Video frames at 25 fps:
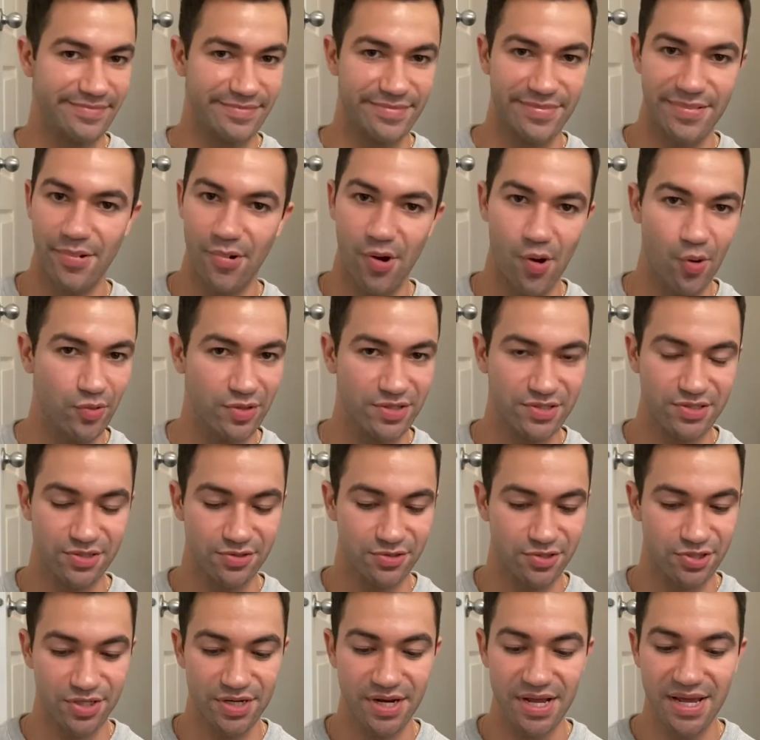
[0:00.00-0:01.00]
Only
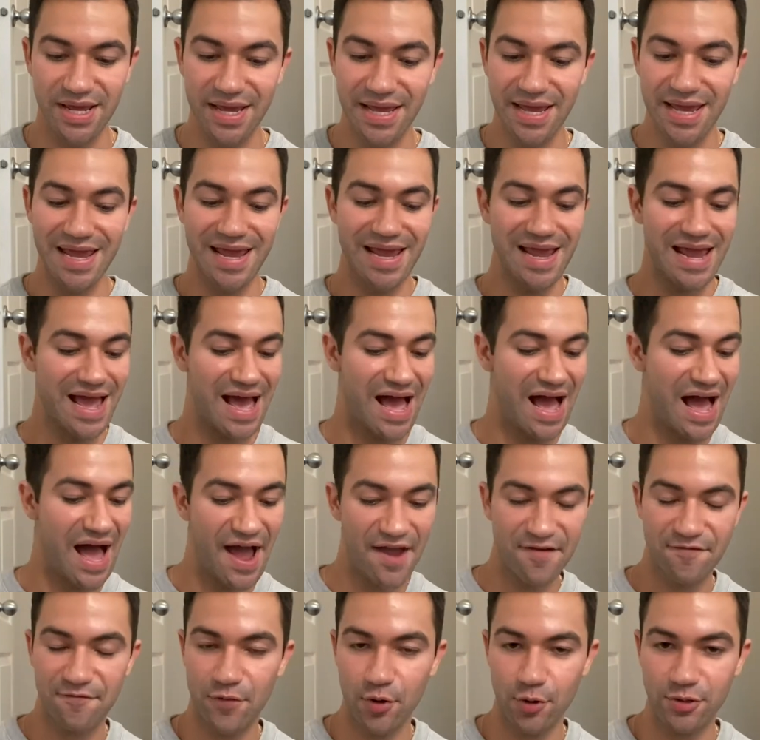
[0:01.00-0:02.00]
solution.
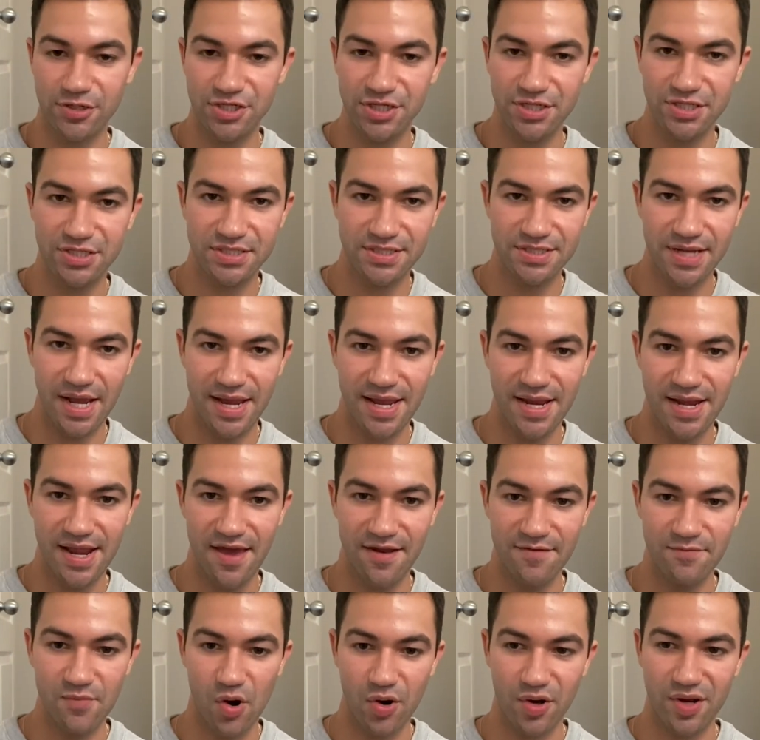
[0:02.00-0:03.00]
I've purchased
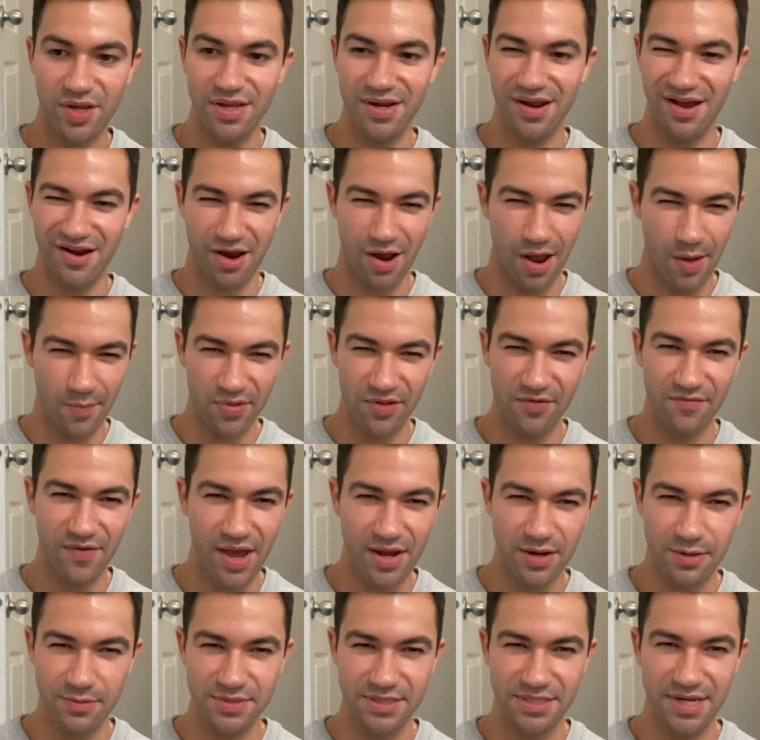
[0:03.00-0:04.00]
secondhand market a couple of
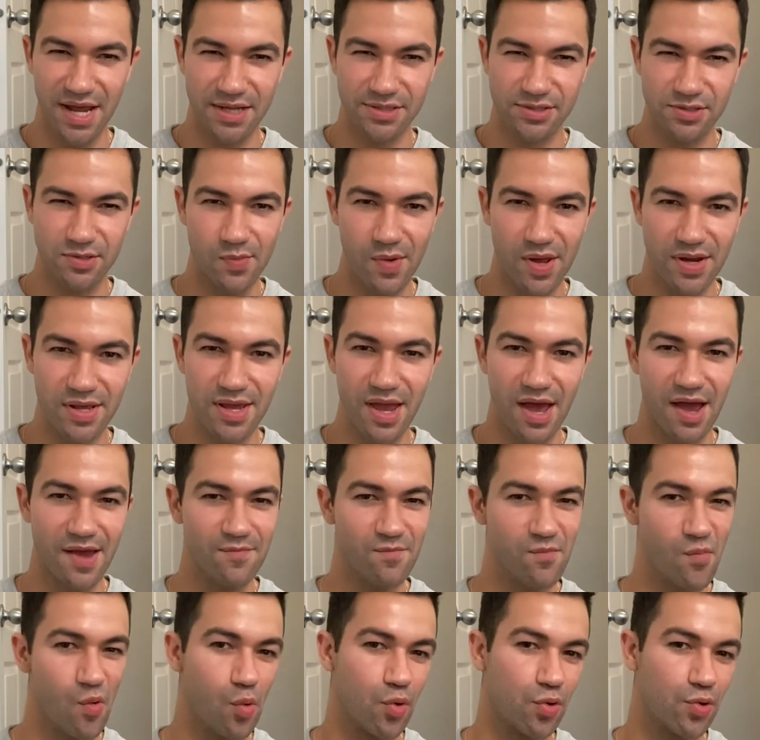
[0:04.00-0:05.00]
items, not too many. I'm
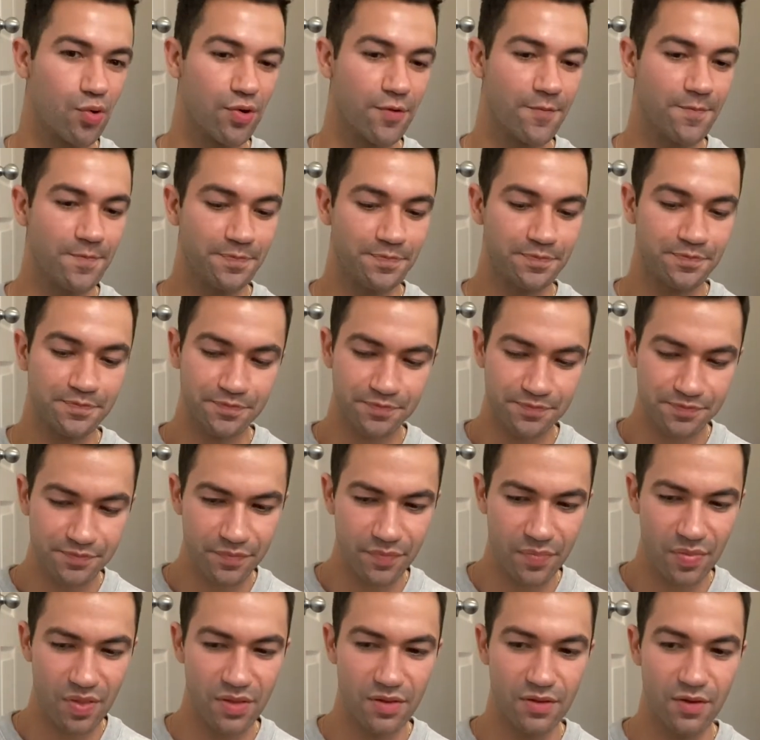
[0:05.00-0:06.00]
more
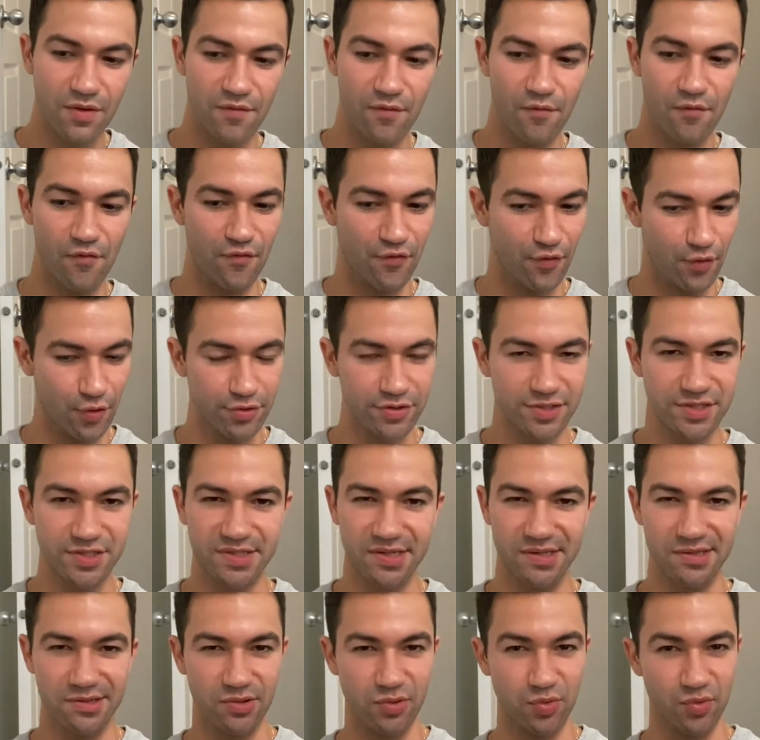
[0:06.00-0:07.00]
versed
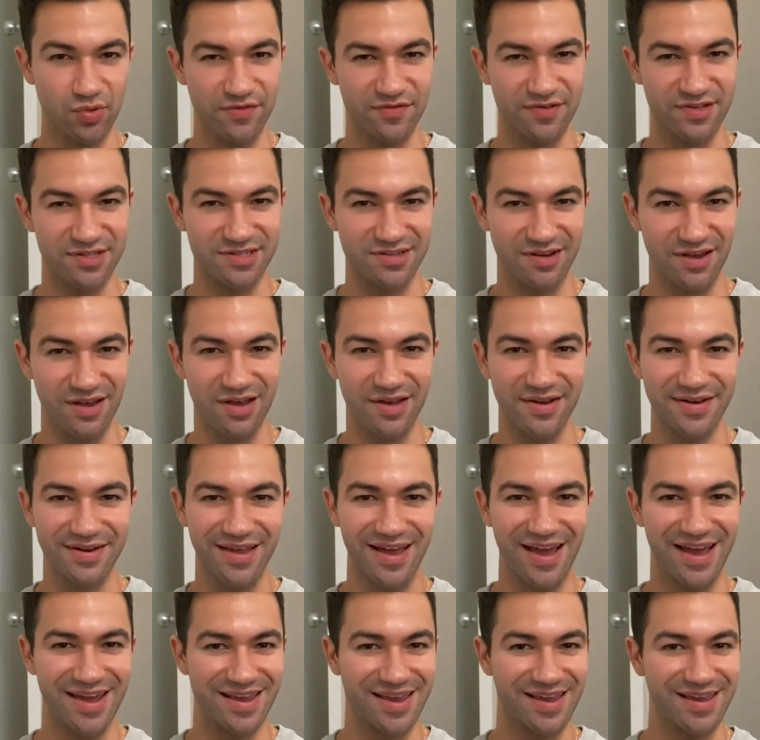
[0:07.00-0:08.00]
in Louis
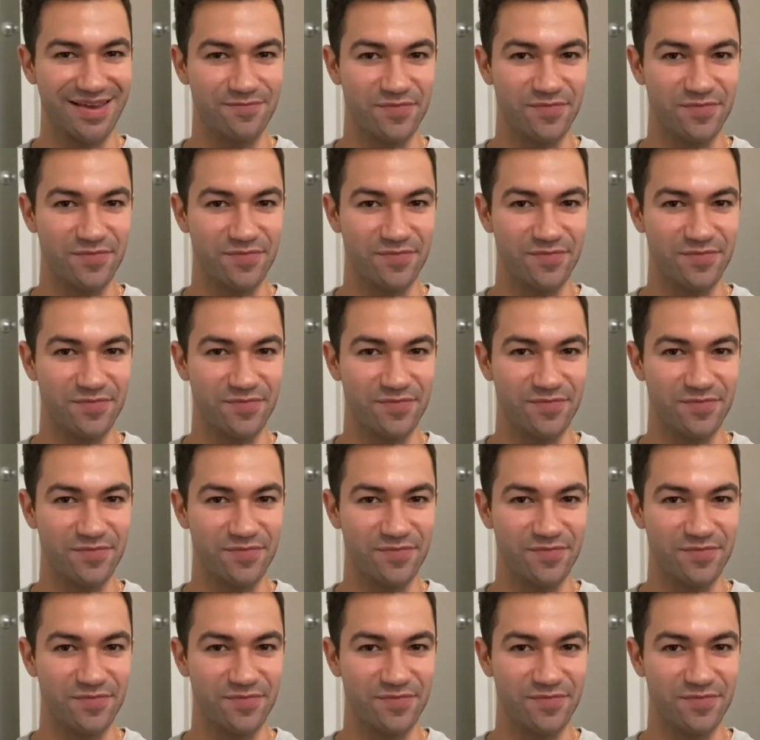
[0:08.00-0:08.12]
Vuitton.